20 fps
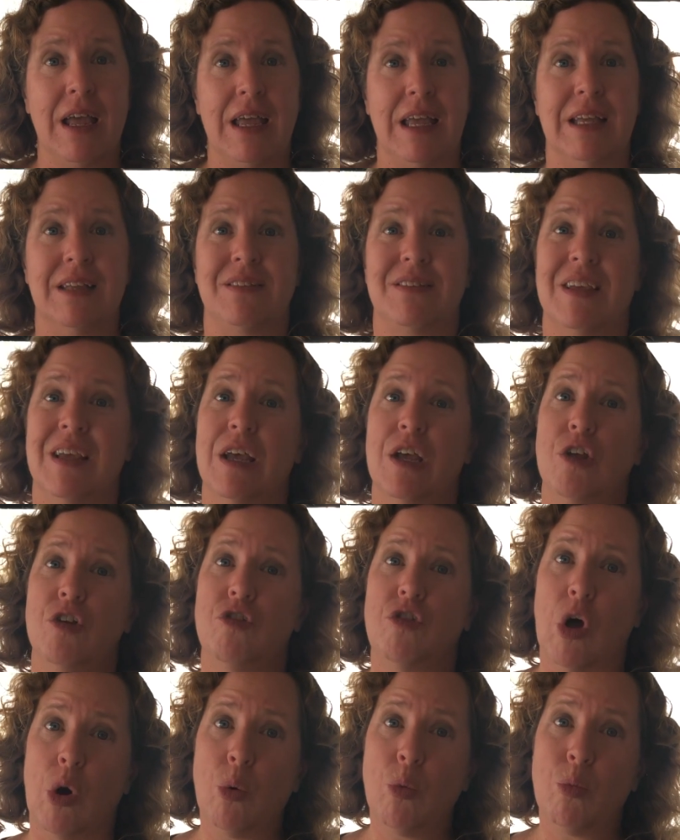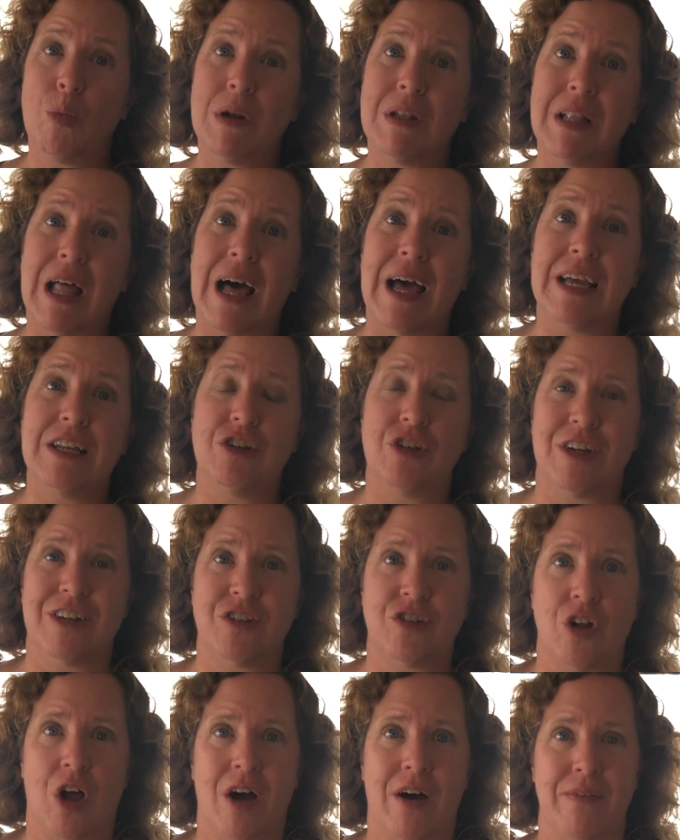is don't rely
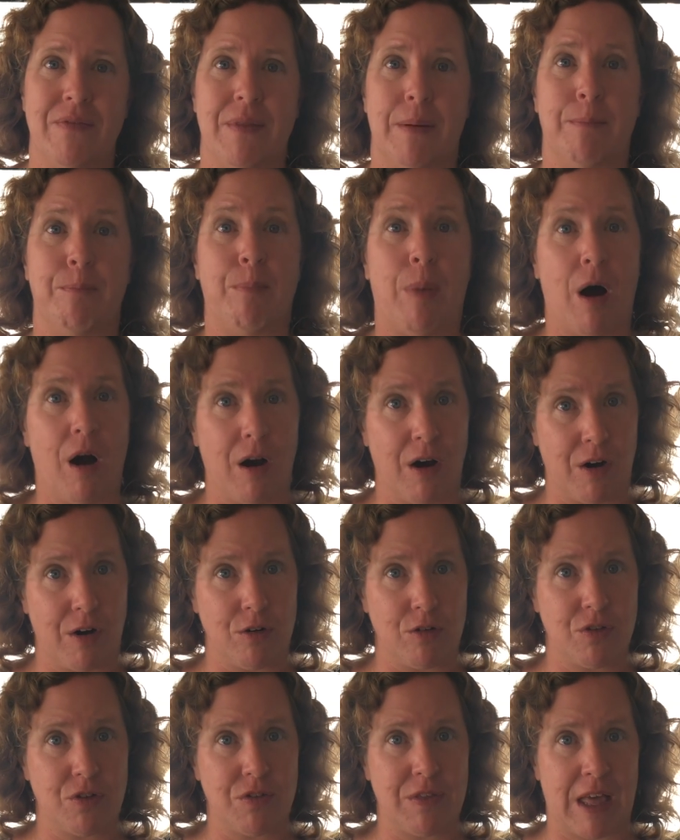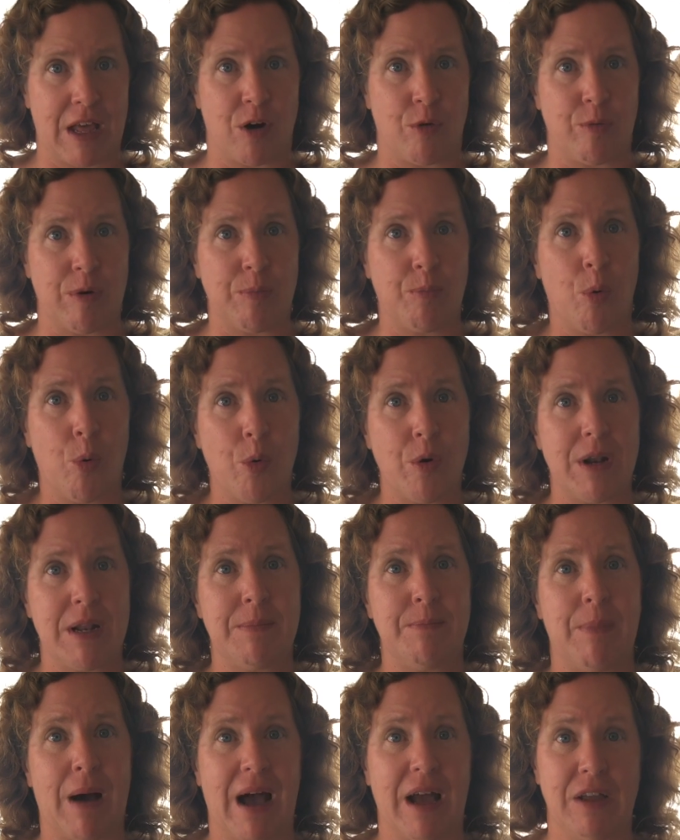just on the bars that are
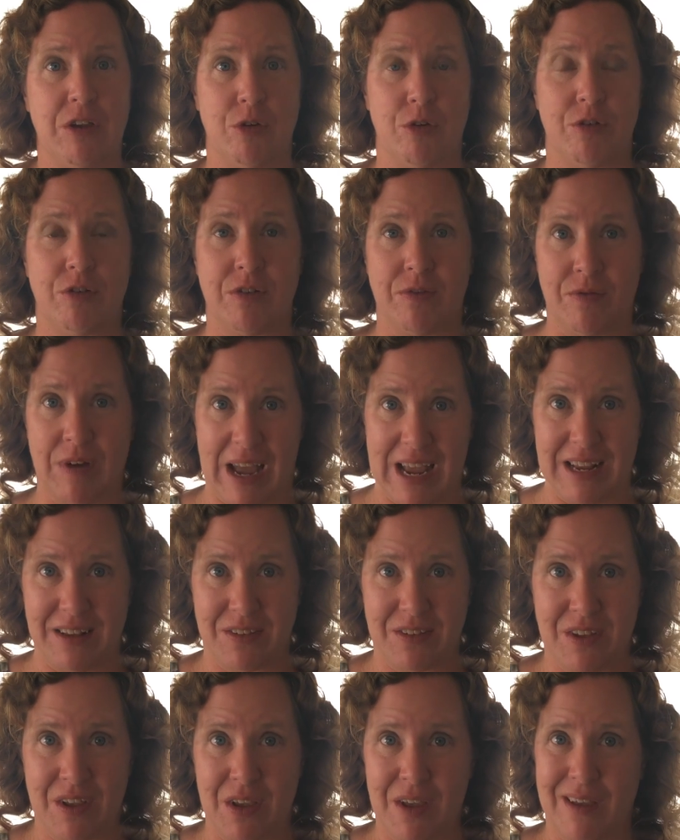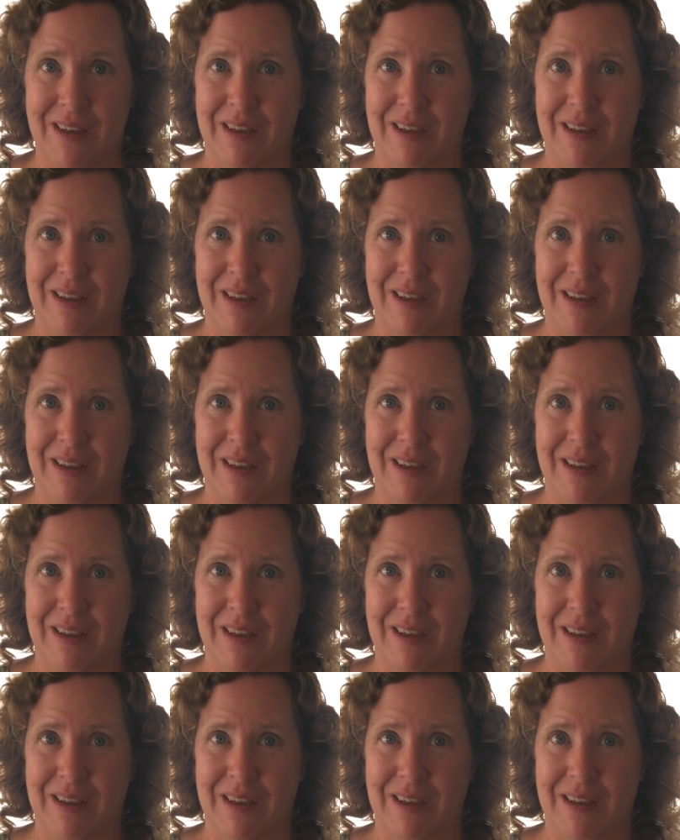reported by your device.